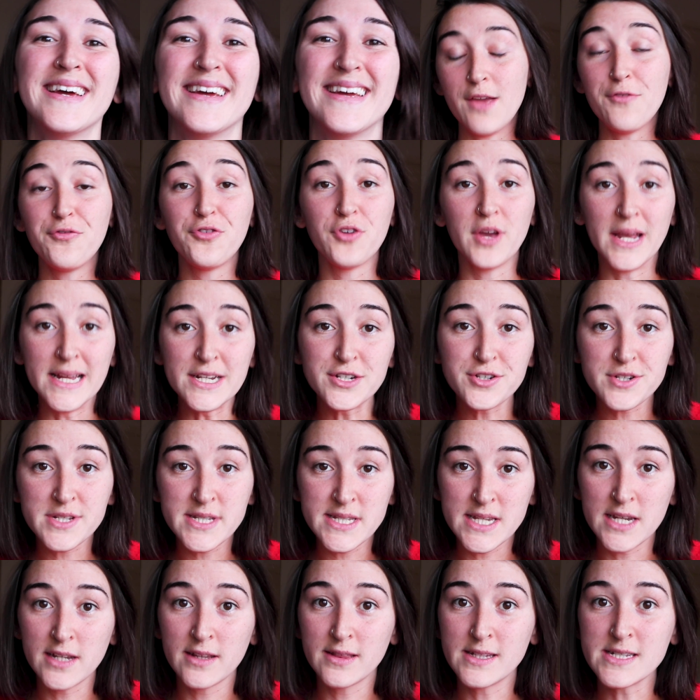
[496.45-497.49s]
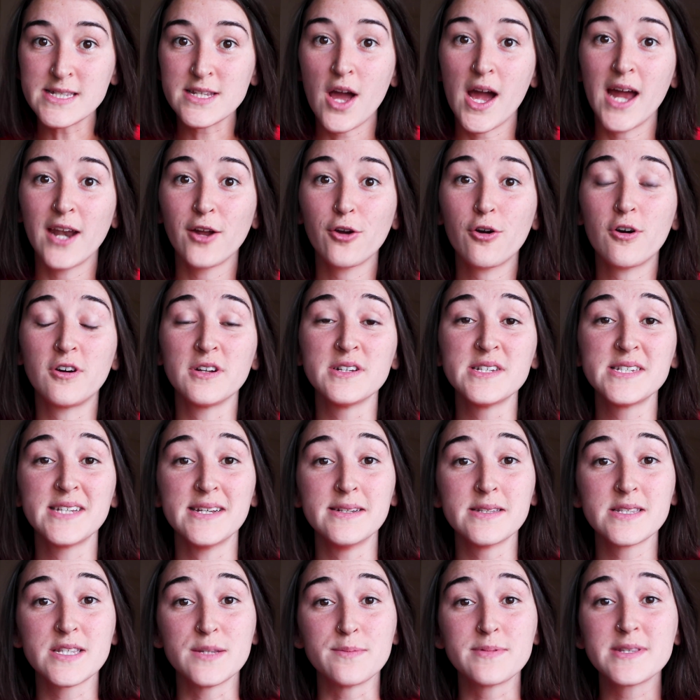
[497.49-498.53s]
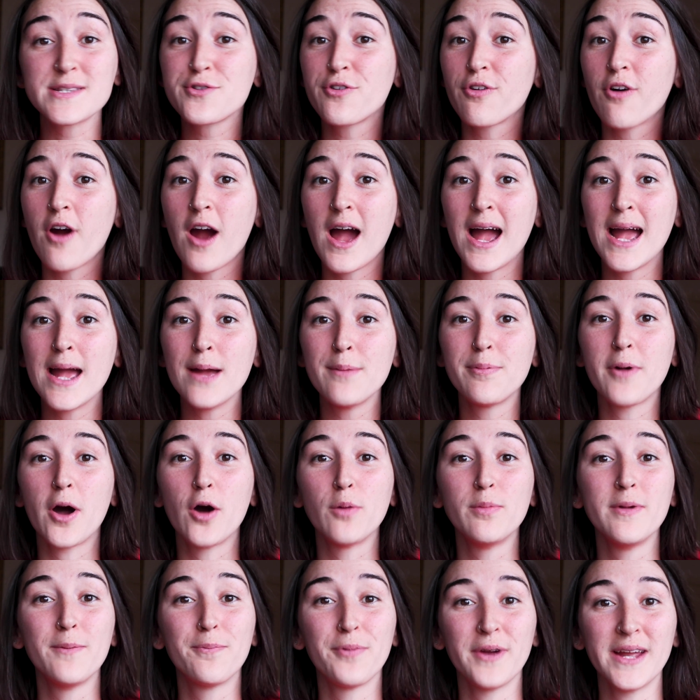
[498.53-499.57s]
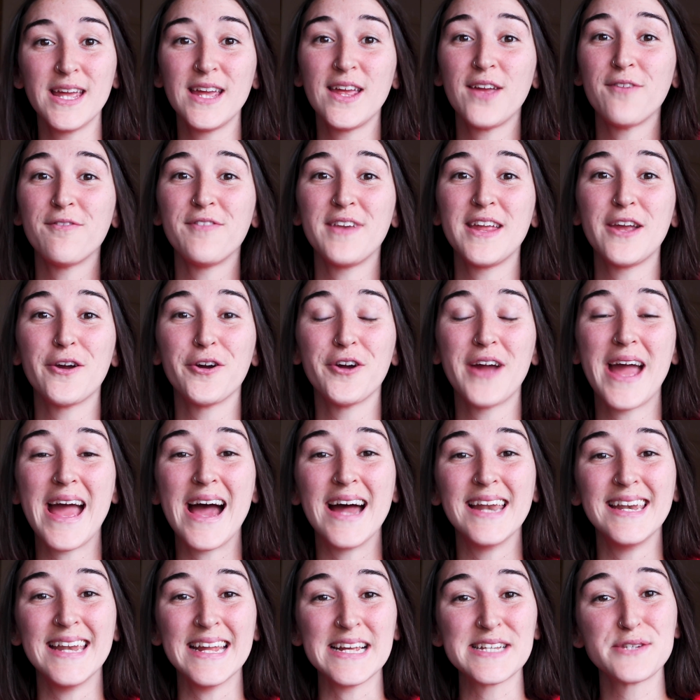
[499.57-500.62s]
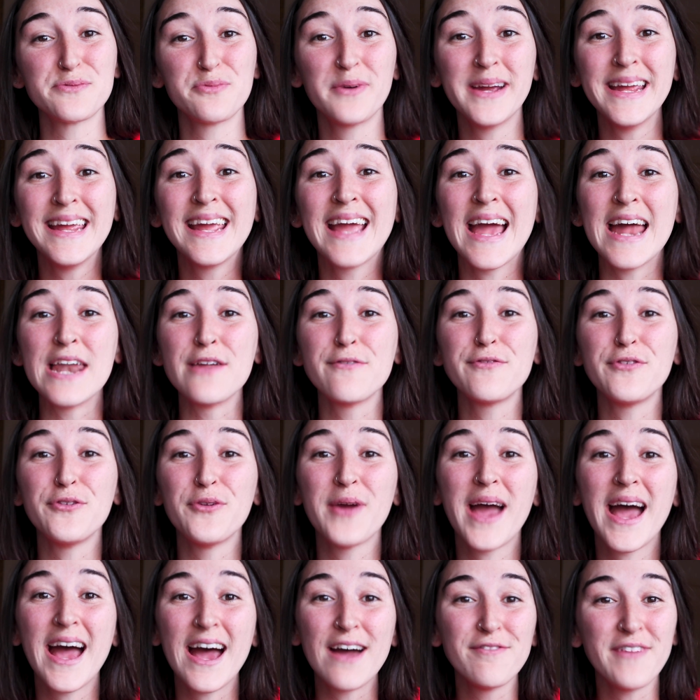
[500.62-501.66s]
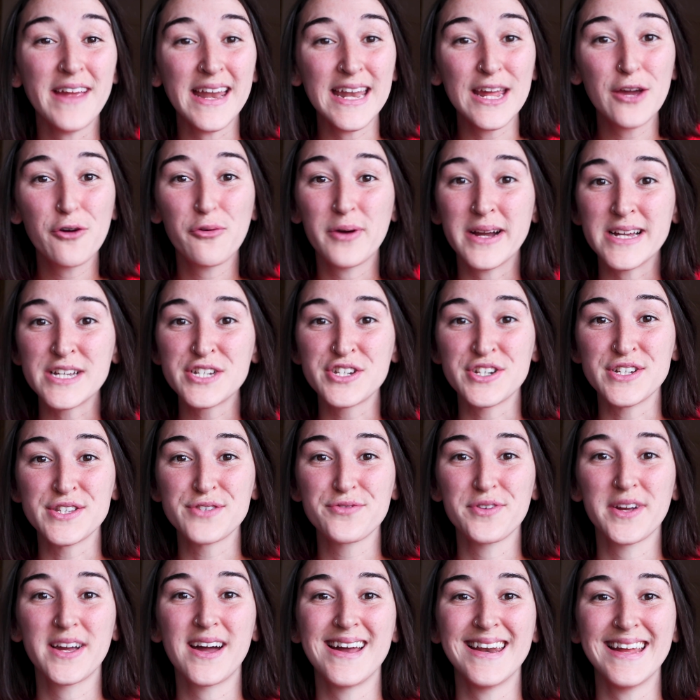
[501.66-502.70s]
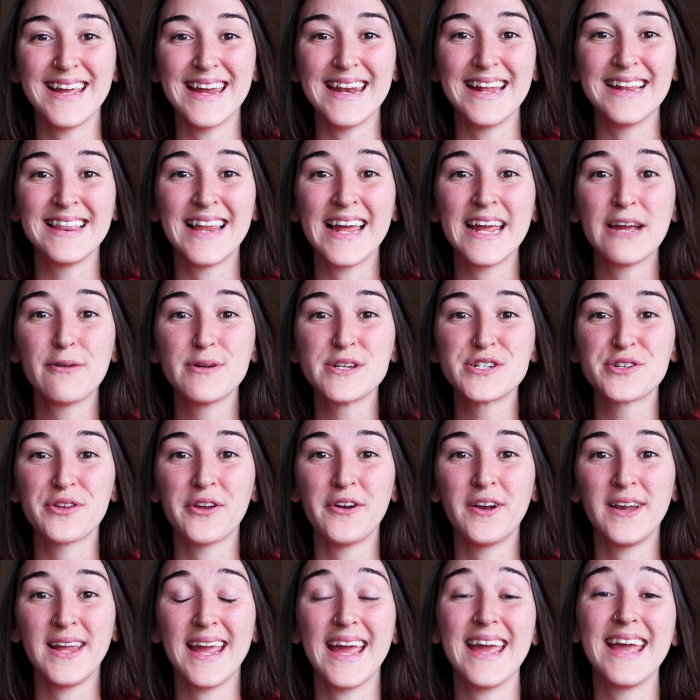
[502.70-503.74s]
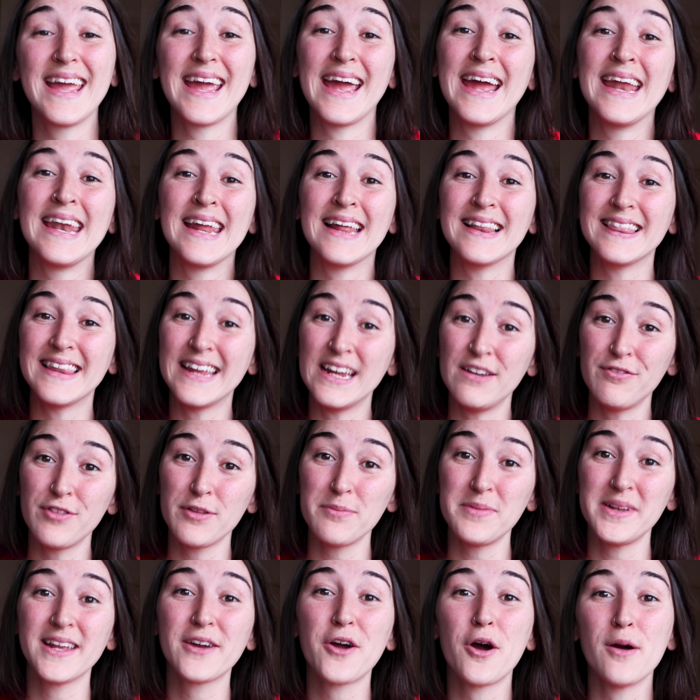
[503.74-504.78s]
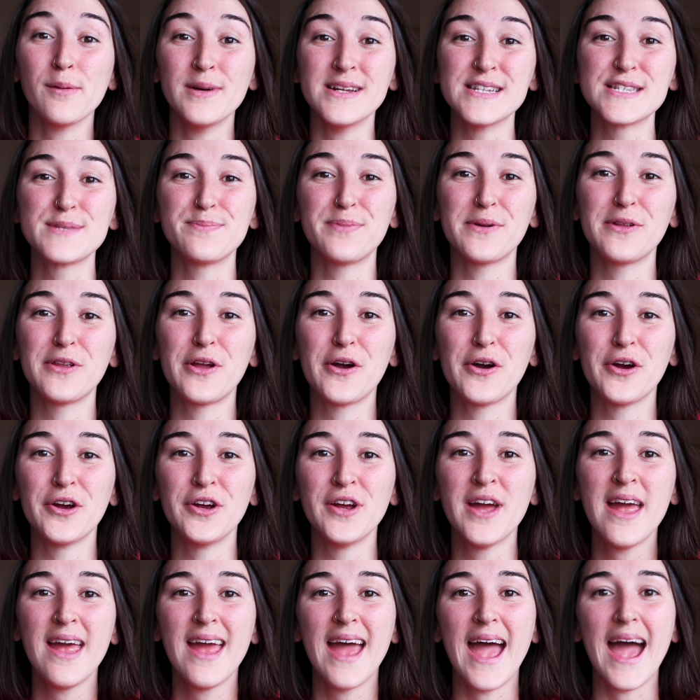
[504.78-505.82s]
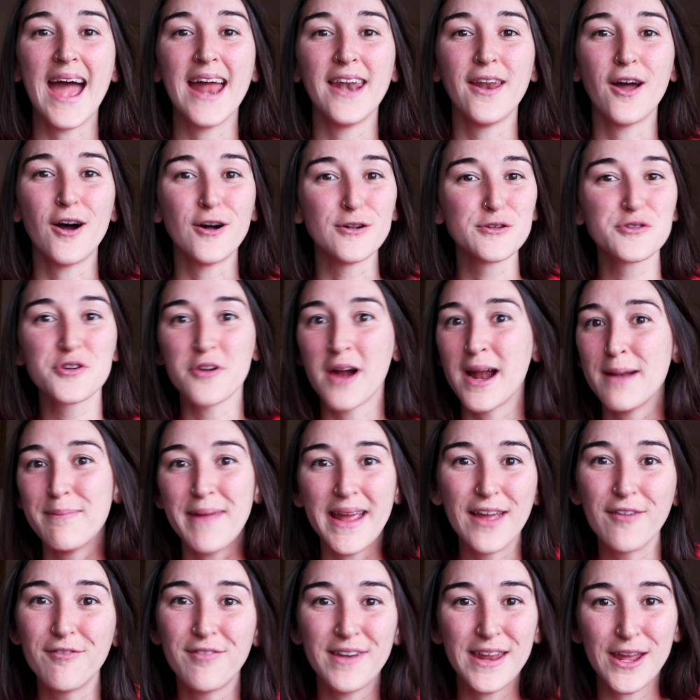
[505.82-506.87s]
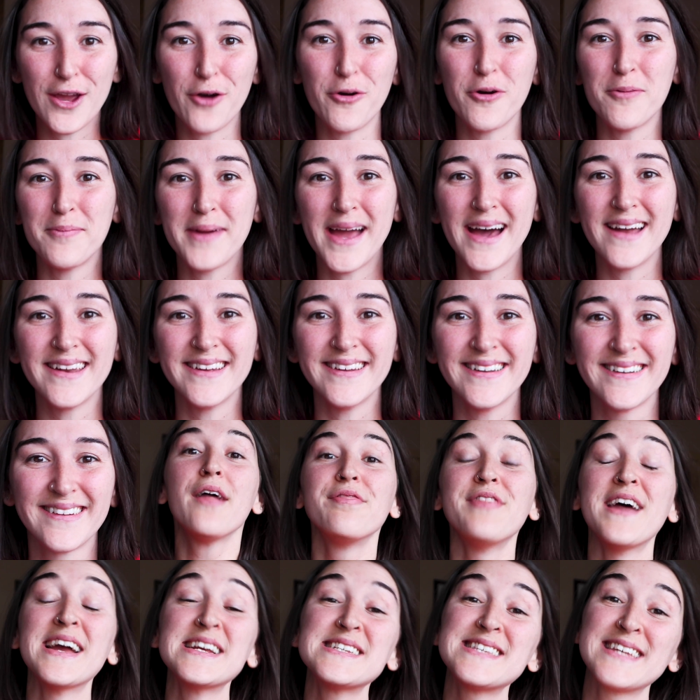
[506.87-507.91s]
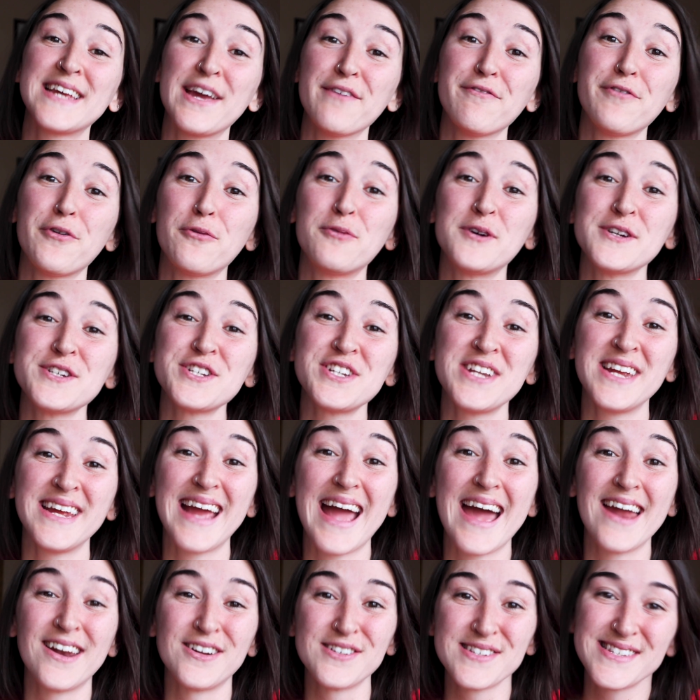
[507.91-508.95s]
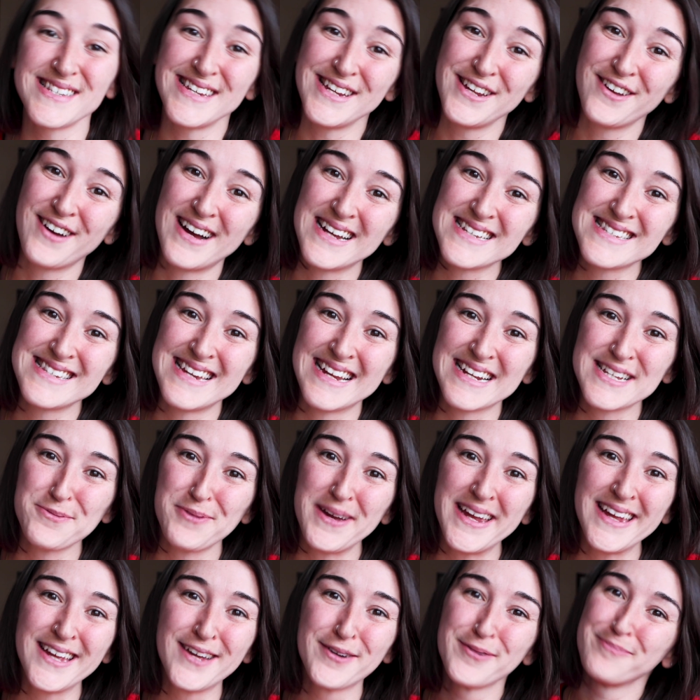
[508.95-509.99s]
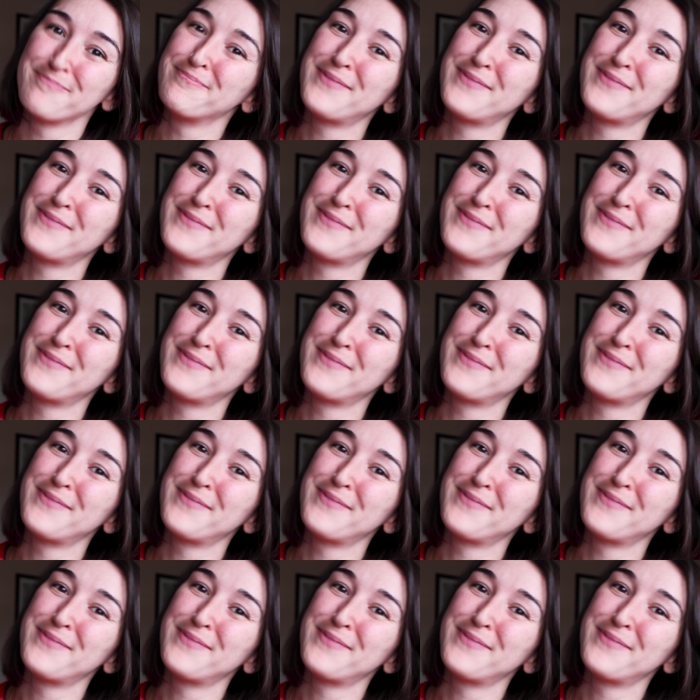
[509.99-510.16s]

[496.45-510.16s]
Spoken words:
If you're interested in this kind of content, subscribe. I'll be bringing a video out next week. And if you have any questions regarding any language learning, again, leave them in the comments below and I'll try and make a video about it. Thanks again for watching, and I'll see you guys next week.